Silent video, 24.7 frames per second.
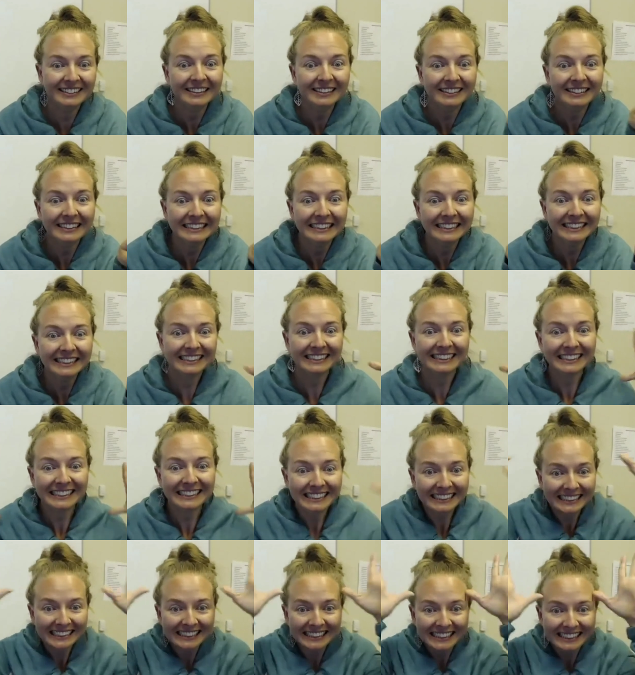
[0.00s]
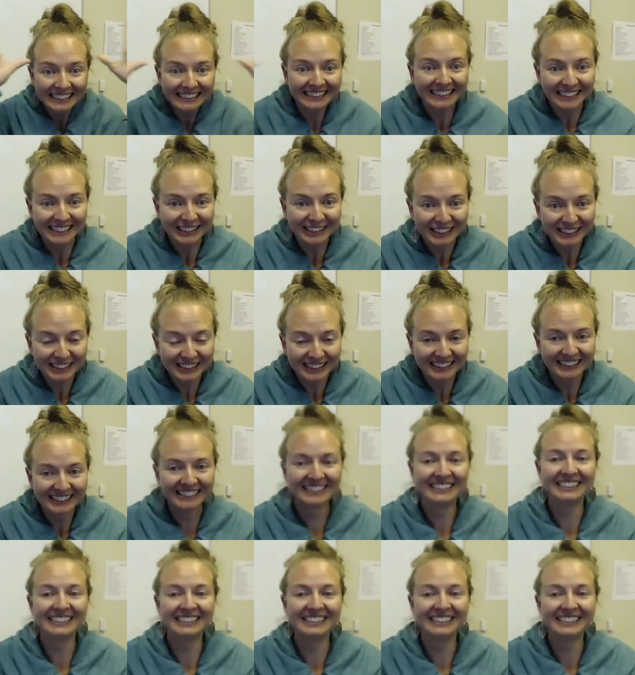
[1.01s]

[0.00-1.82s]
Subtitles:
Nobody speaks.